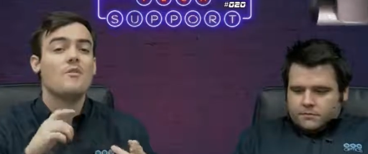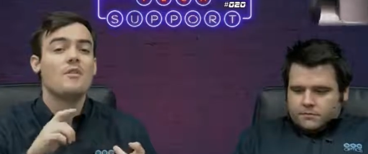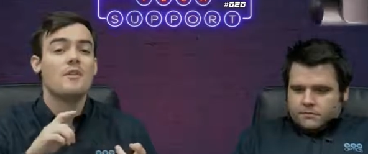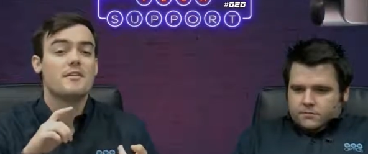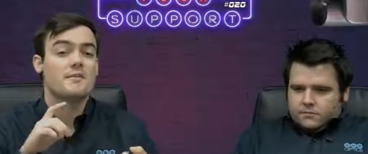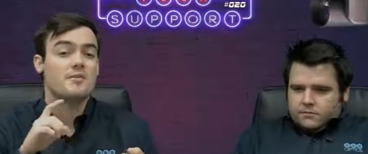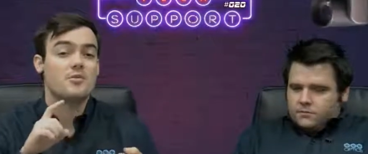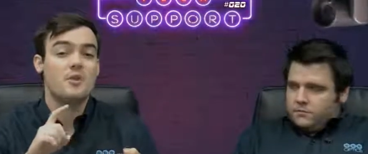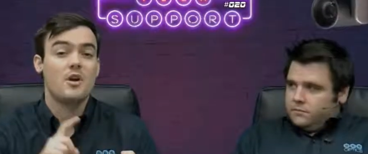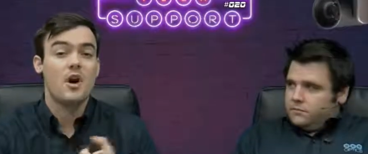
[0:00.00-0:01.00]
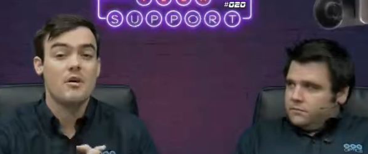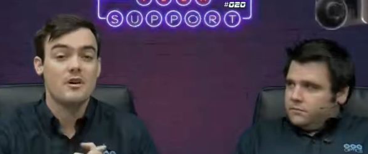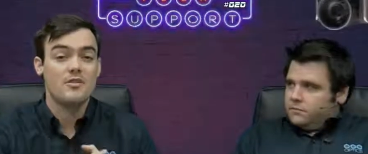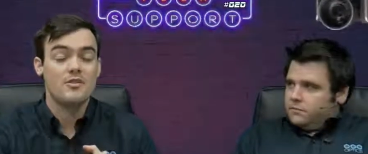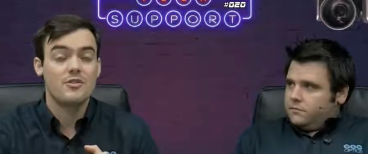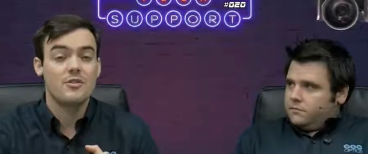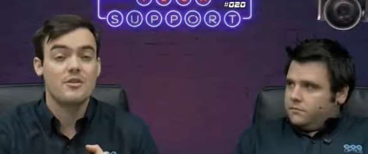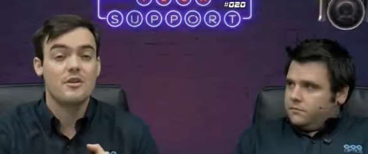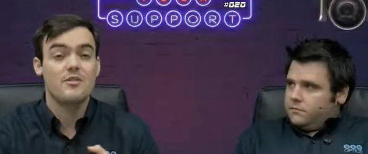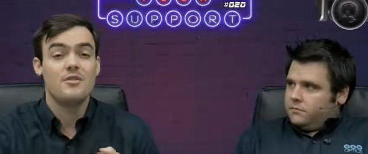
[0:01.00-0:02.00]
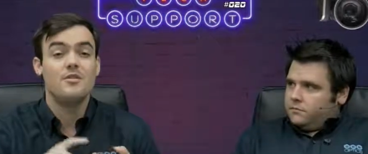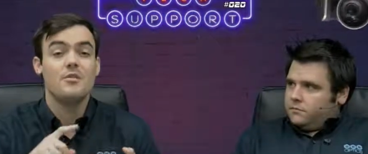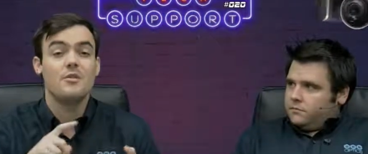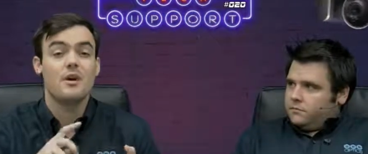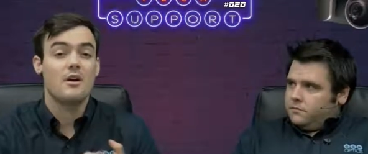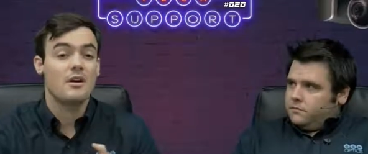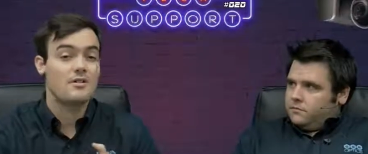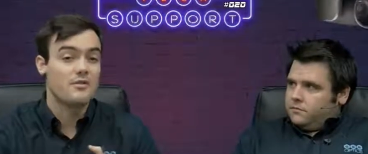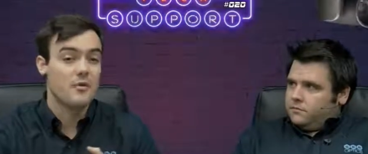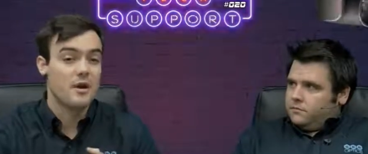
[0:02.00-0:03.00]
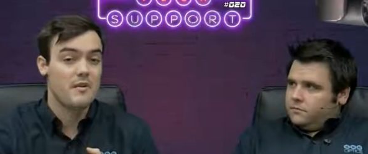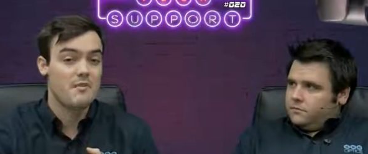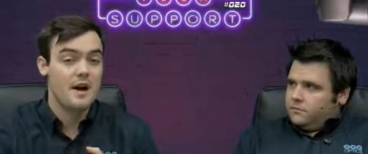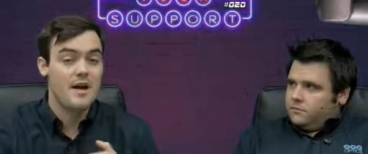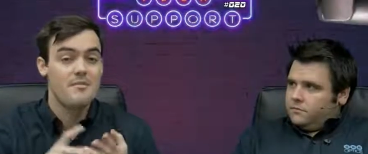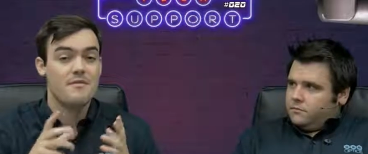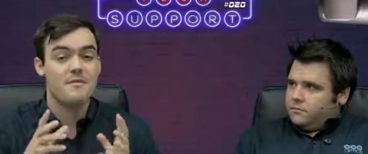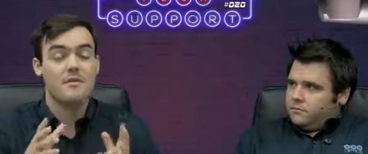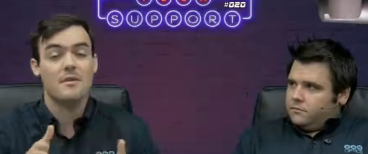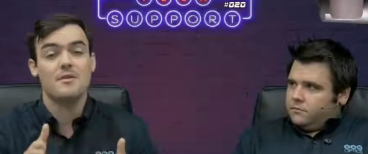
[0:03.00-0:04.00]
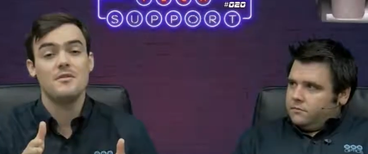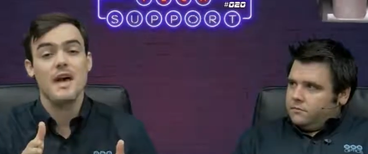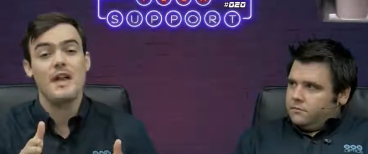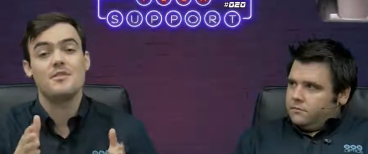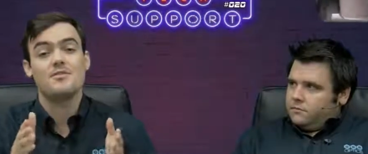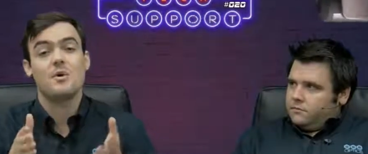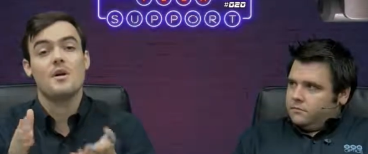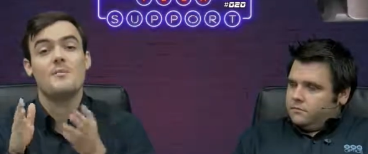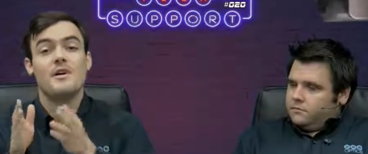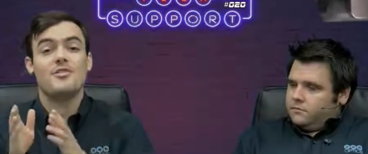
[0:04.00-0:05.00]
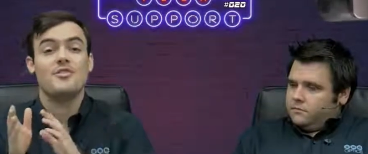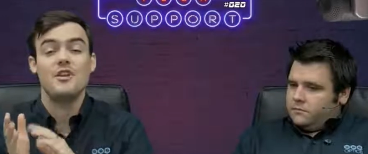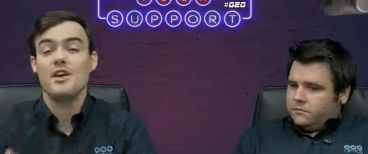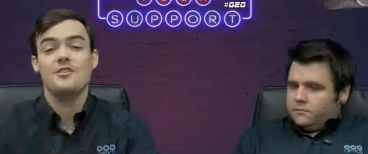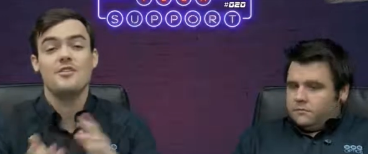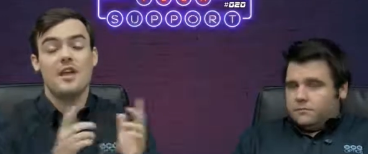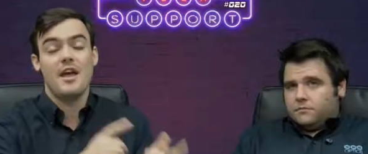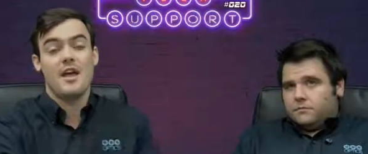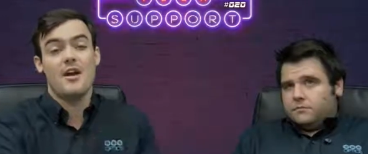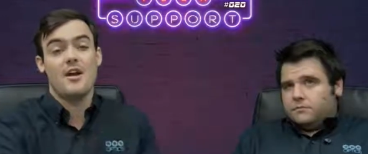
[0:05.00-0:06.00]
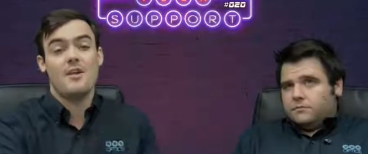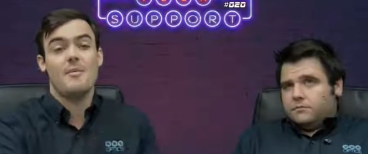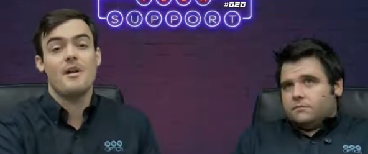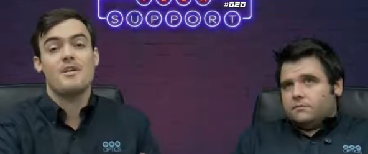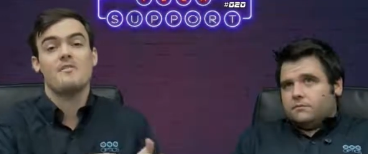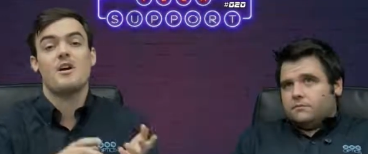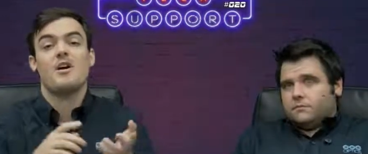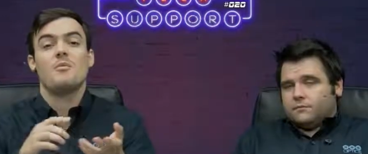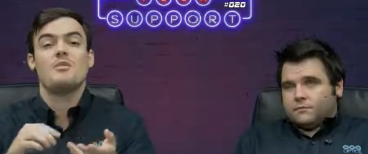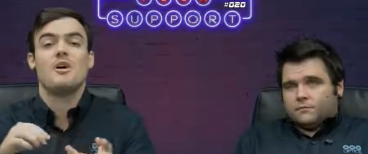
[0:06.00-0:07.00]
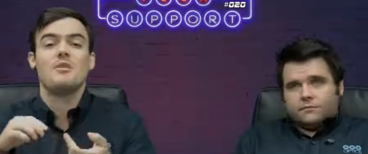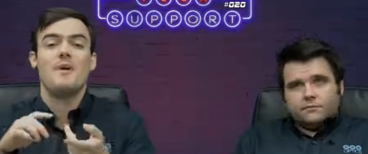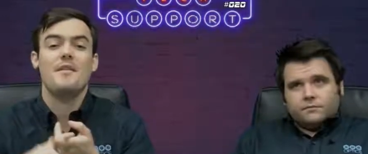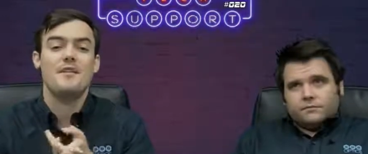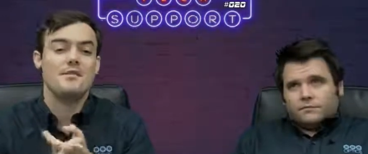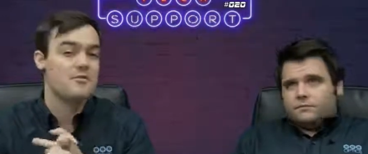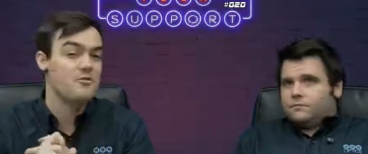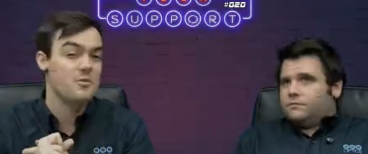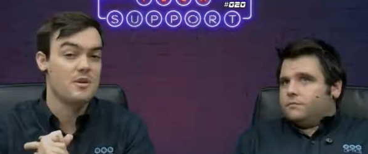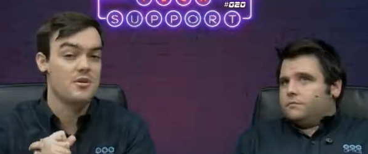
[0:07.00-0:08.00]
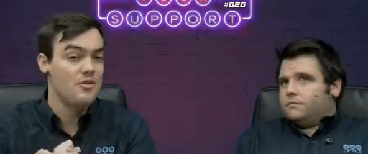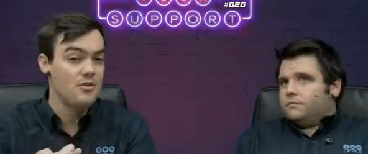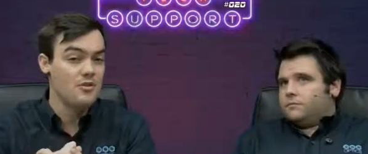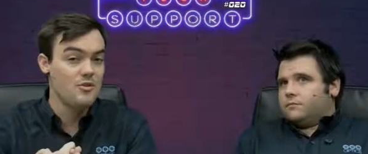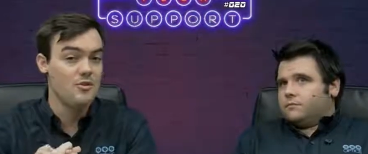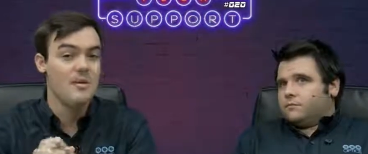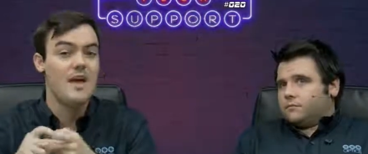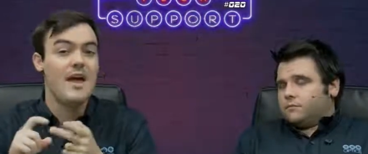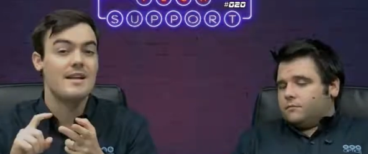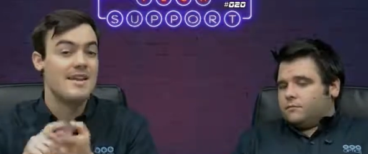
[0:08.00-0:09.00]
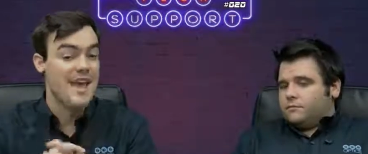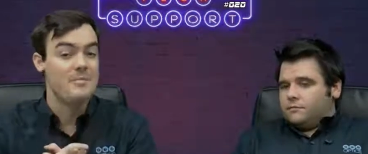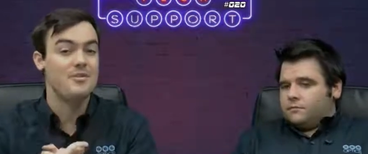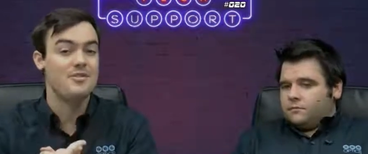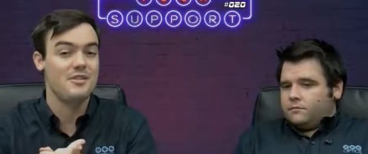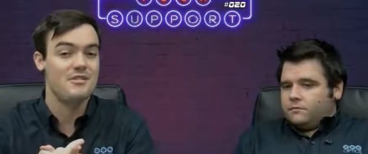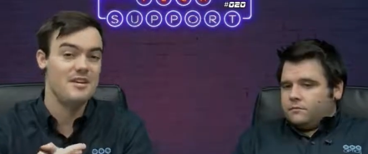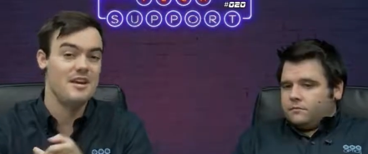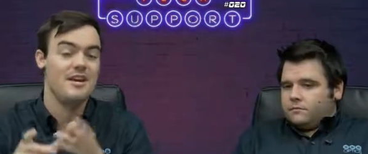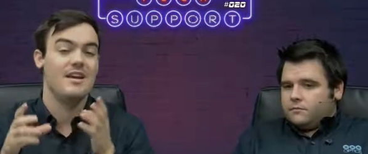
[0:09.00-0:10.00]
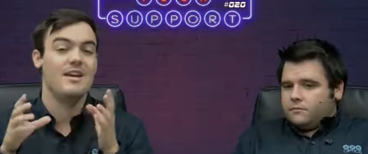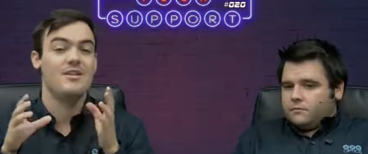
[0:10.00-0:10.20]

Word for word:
Speaker 1: over the difference between R S two thirty-two and R S four eighty-five. Before we do that, just wanted to mention yesterday on our Monday vlog, we talked about the difference between YouTube and cable T V.